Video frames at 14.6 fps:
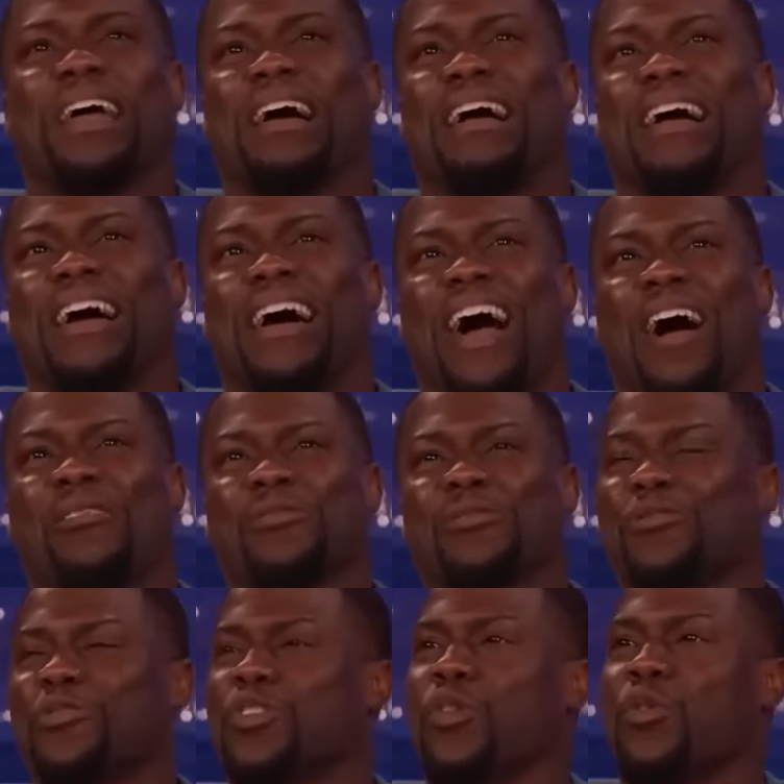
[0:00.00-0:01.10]
Uh, I was
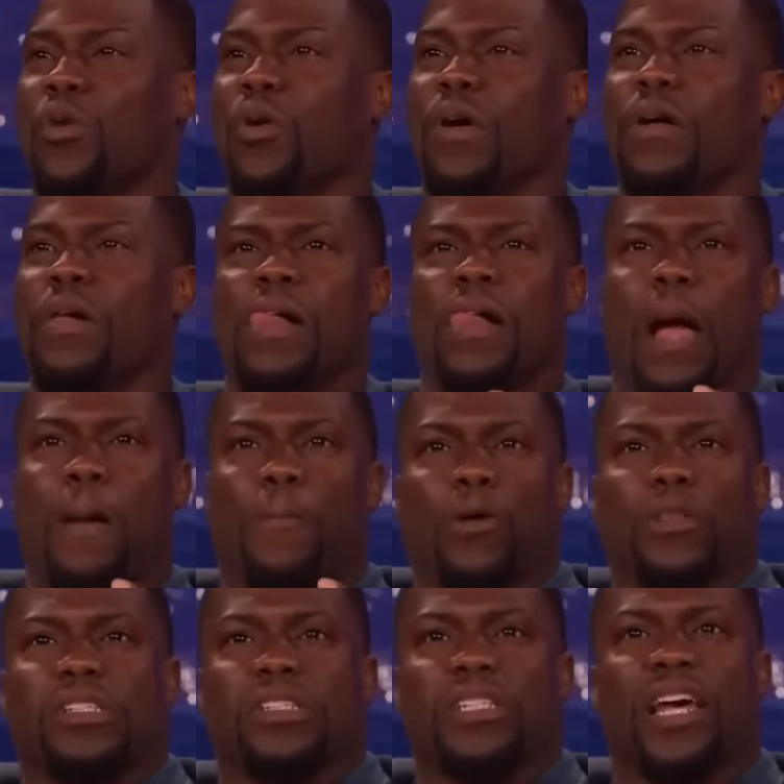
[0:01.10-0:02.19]
on tour. I brought
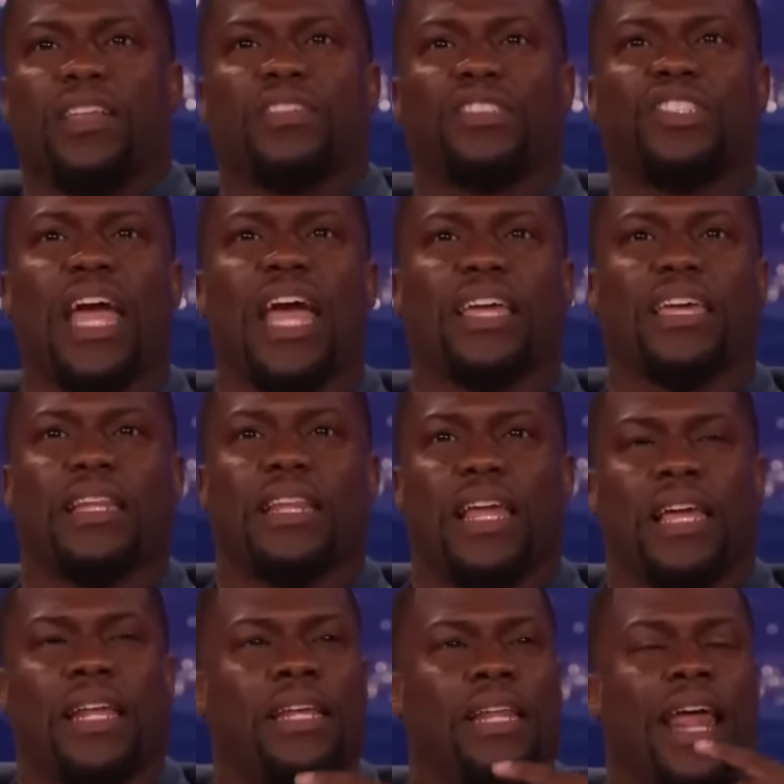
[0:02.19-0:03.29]
this leather jacket
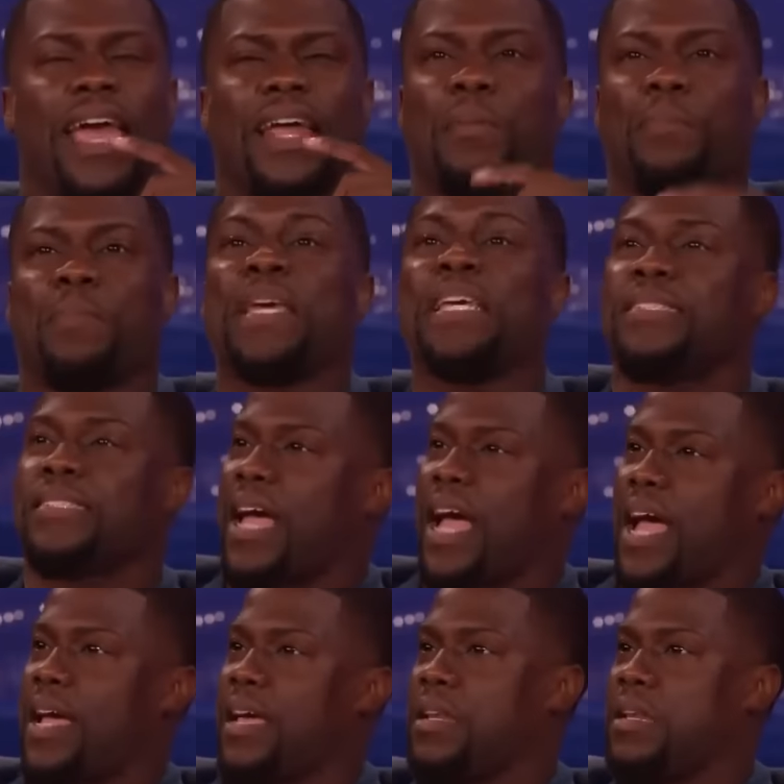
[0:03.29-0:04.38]
and it had a peace
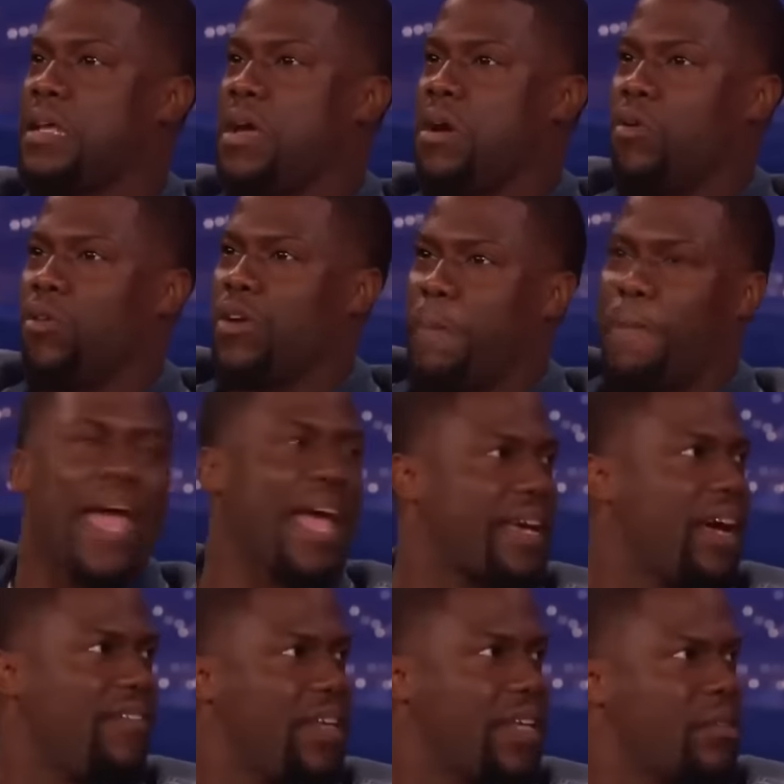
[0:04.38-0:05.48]
sign on the back
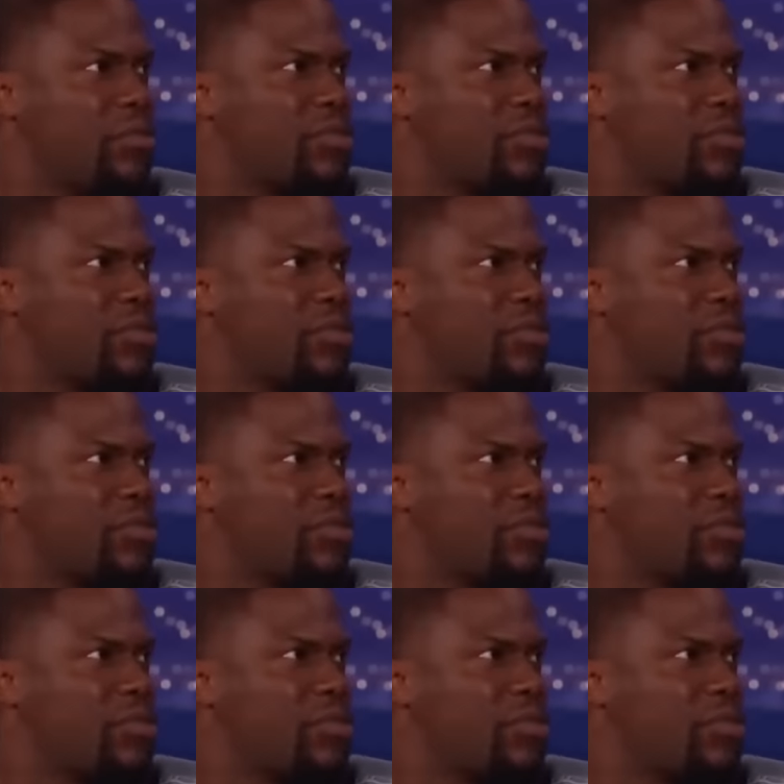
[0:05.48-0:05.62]
of it. It